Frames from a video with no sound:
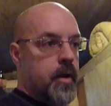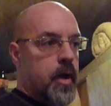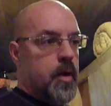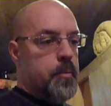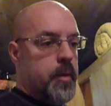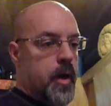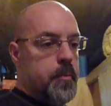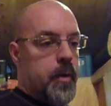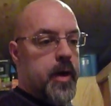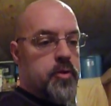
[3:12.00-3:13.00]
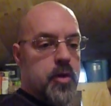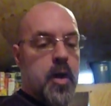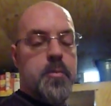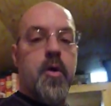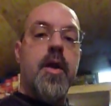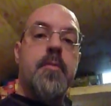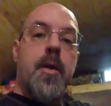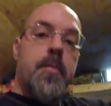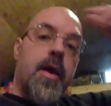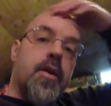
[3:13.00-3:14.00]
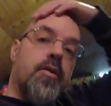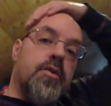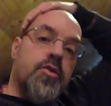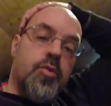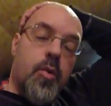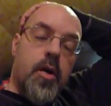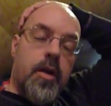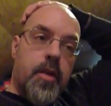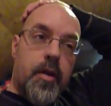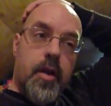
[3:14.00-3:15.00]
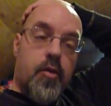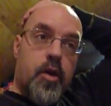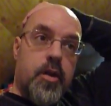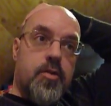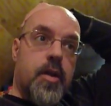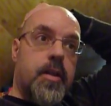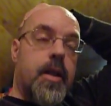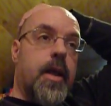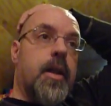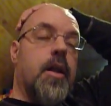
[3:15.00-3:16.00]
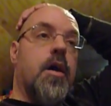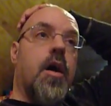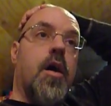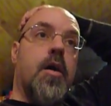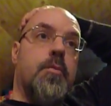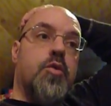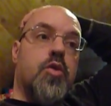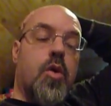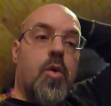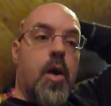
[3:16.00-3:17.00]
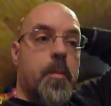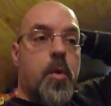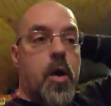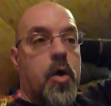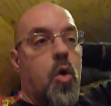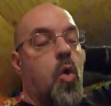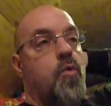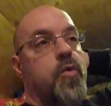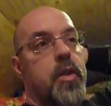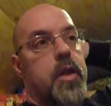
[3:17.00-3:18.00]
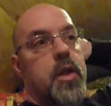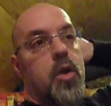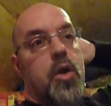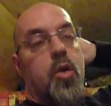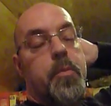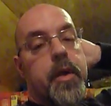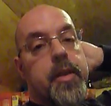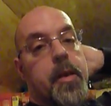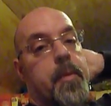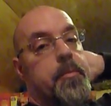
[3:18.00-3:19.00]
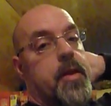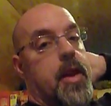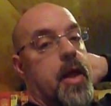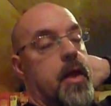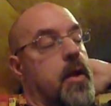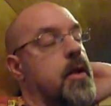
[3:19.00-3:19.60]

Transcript: I'll be I'm actually upgrading my batteries as well, and I think I've already said that. Um, so I'm hopefully gonna go pick them up today.